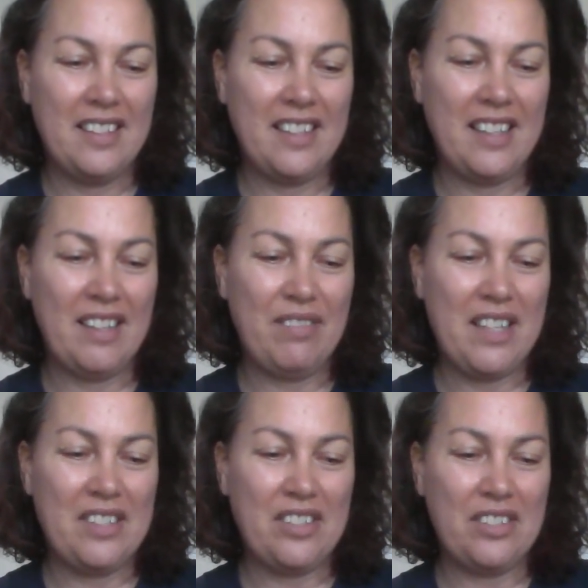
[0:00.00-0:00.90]
I love
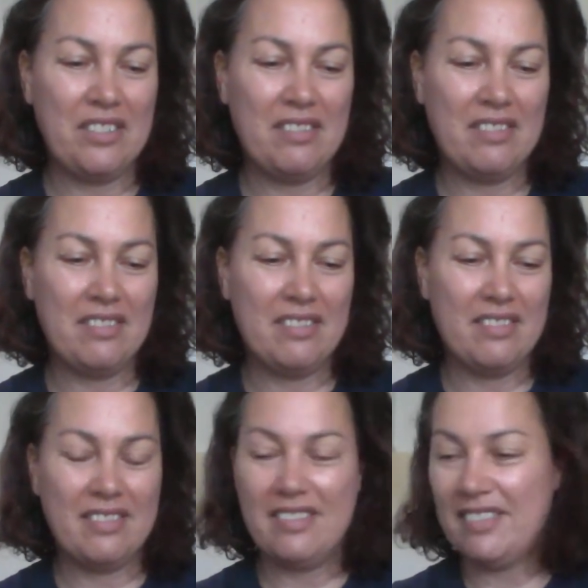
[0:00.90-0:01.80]
that song.
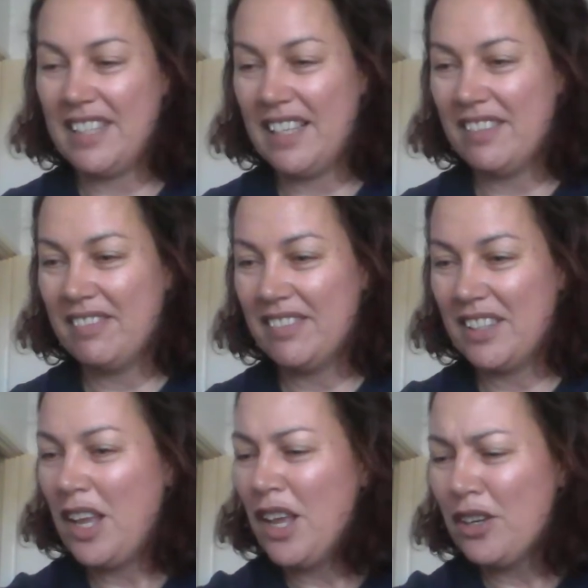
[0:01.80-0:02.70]
Yeah,
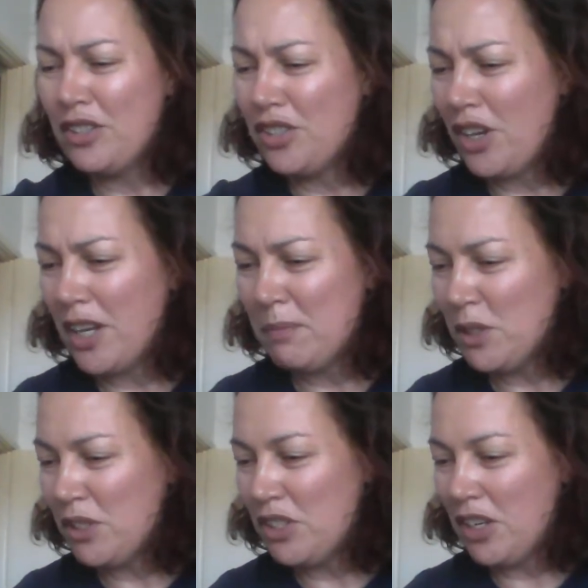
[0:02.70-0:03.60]
good
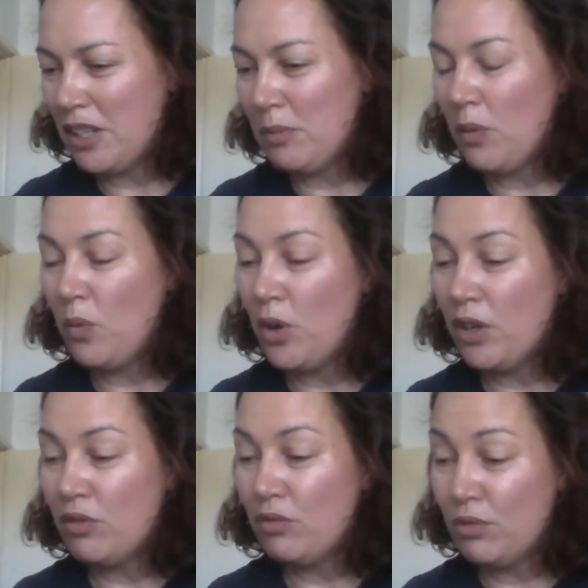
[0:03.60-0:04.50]
times, good times. But
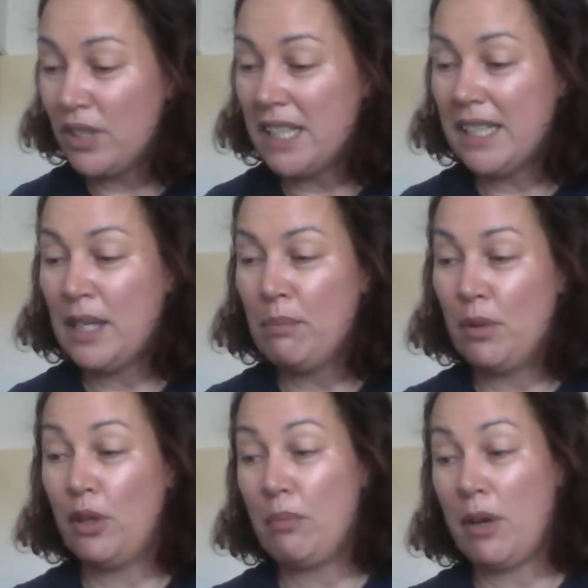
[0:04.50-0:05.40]
what really
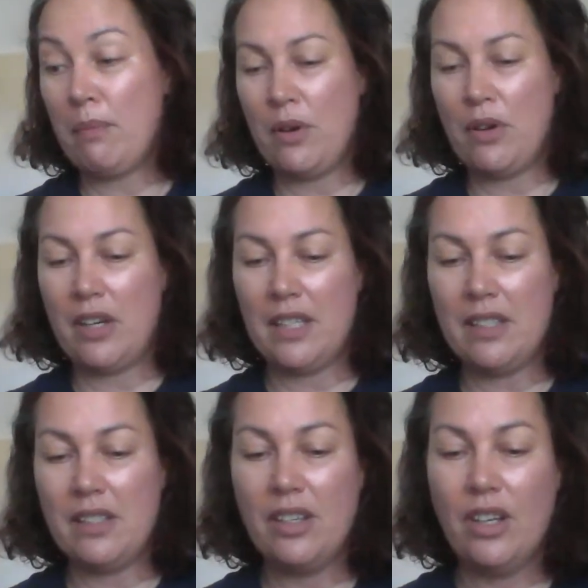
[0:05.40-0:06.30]
blew my
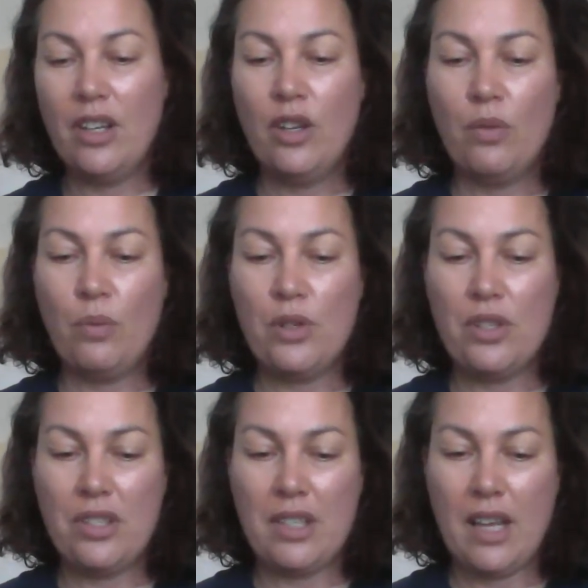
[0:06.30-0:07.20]
mind
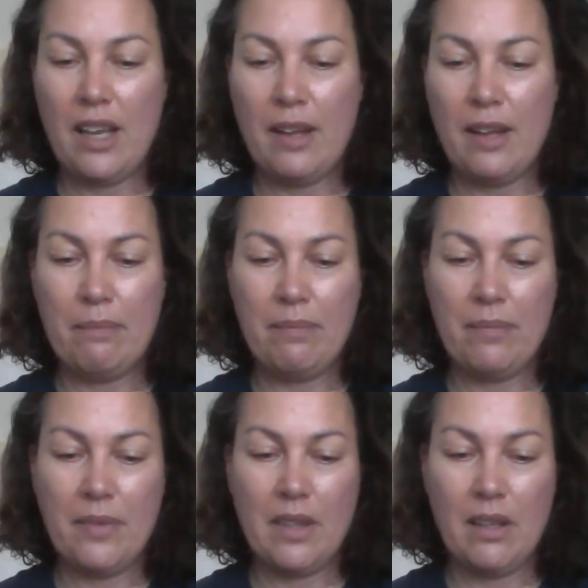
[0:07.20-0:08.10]
was on
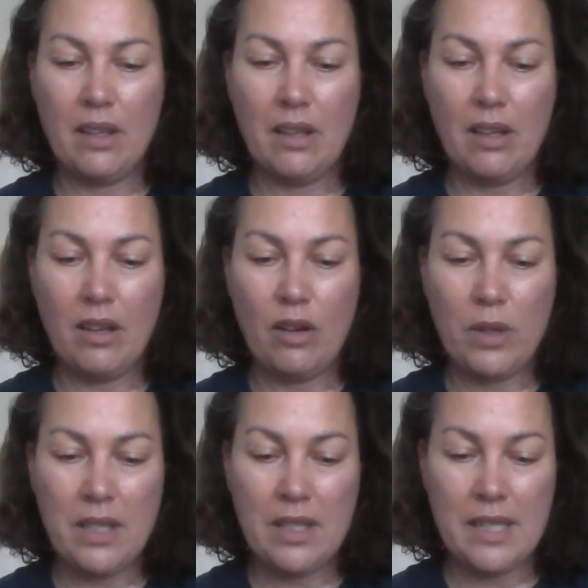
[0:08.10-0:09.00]

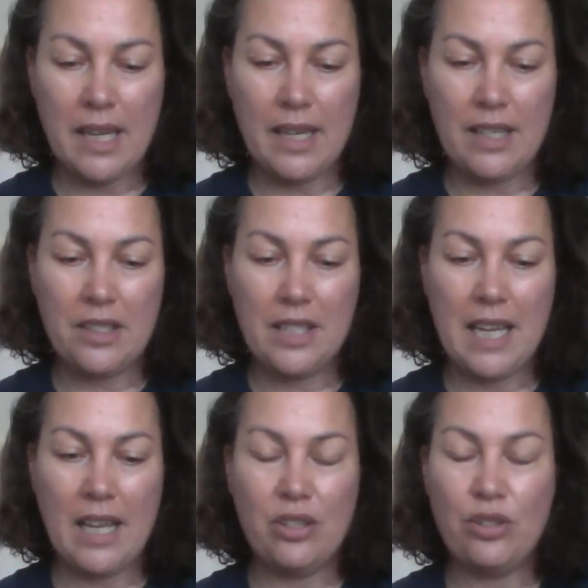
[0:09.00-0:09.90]
one of the days
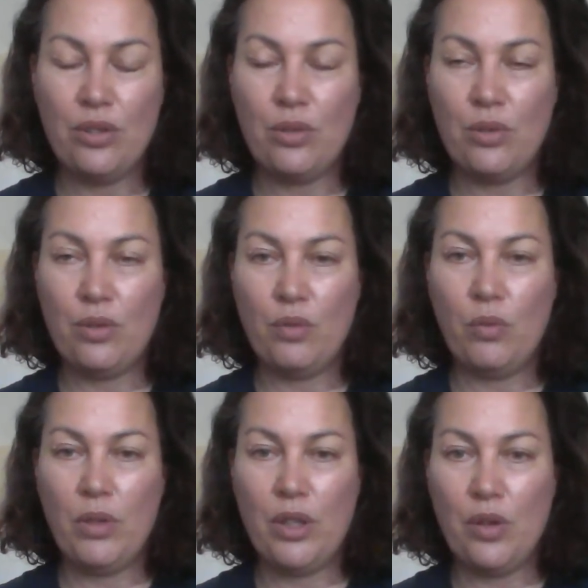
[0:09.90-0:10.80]
you had to draw
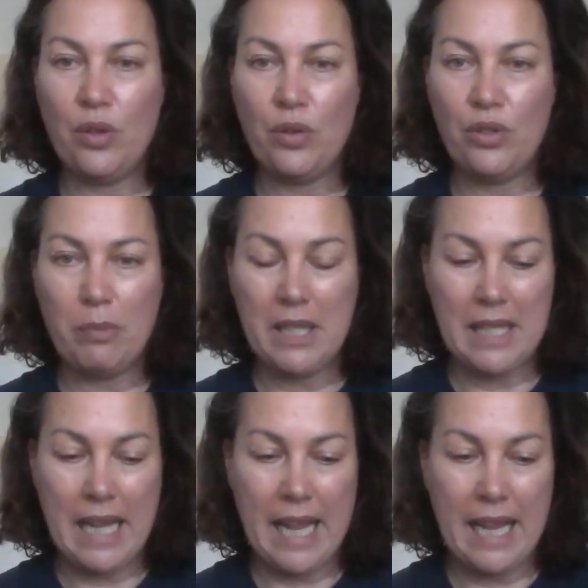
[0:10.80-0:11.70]
with your
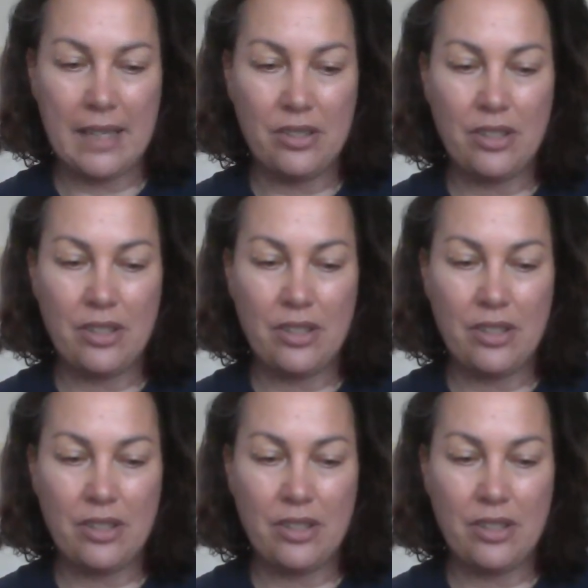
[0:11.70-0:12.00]
dominant hand.